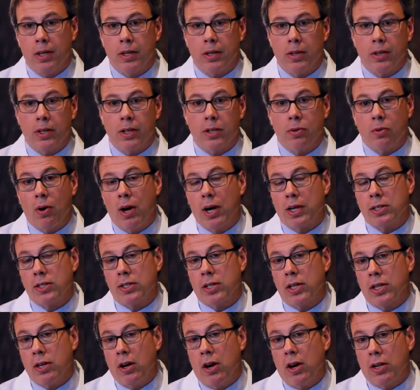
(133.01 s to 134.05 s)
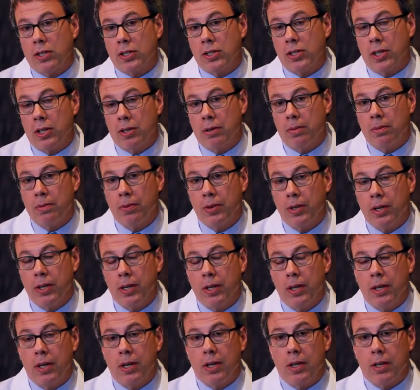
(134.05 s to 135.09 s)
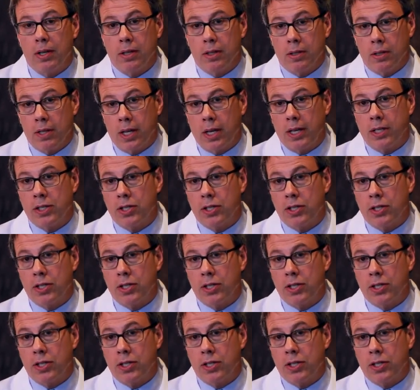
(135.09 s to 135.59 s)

The drugs can also lead